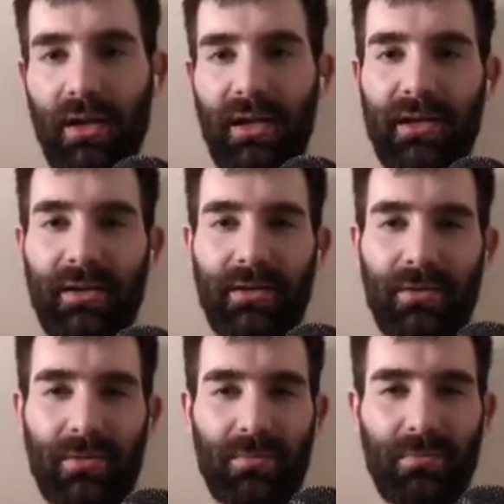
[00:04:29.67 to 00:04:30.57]
And
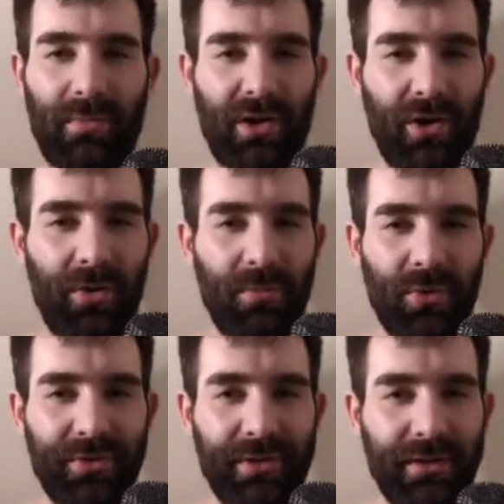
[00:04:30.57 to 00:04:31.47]
aren't
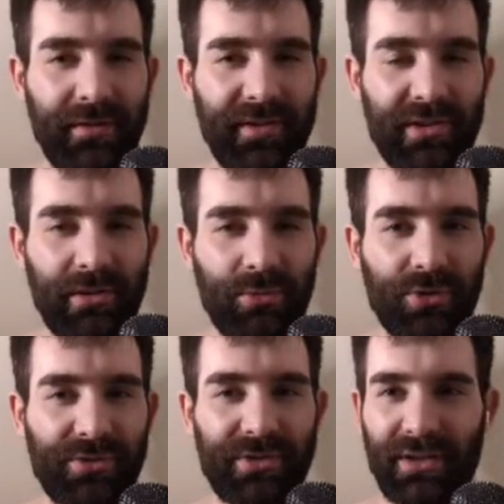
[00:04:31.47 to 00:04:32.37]
most of these
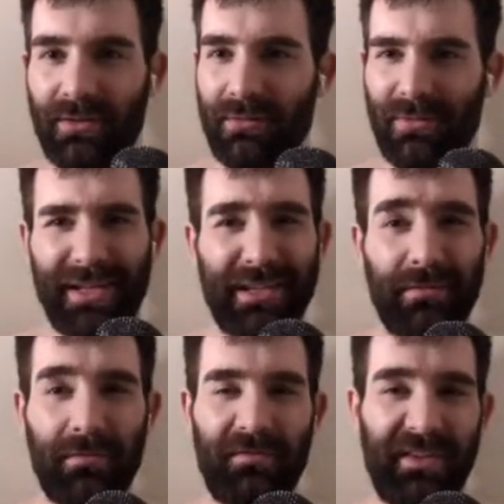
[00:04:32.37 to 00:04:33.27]
liberals like
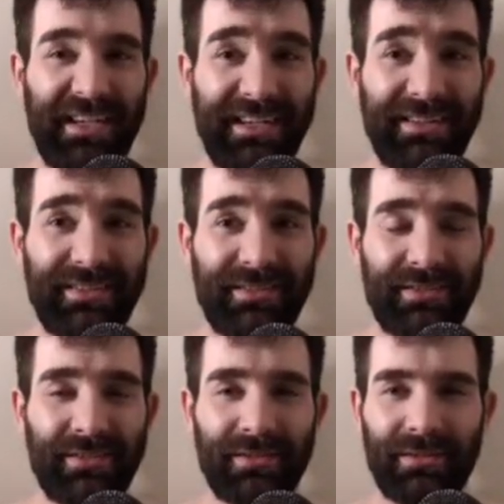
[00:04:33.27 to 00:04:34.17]
vegans?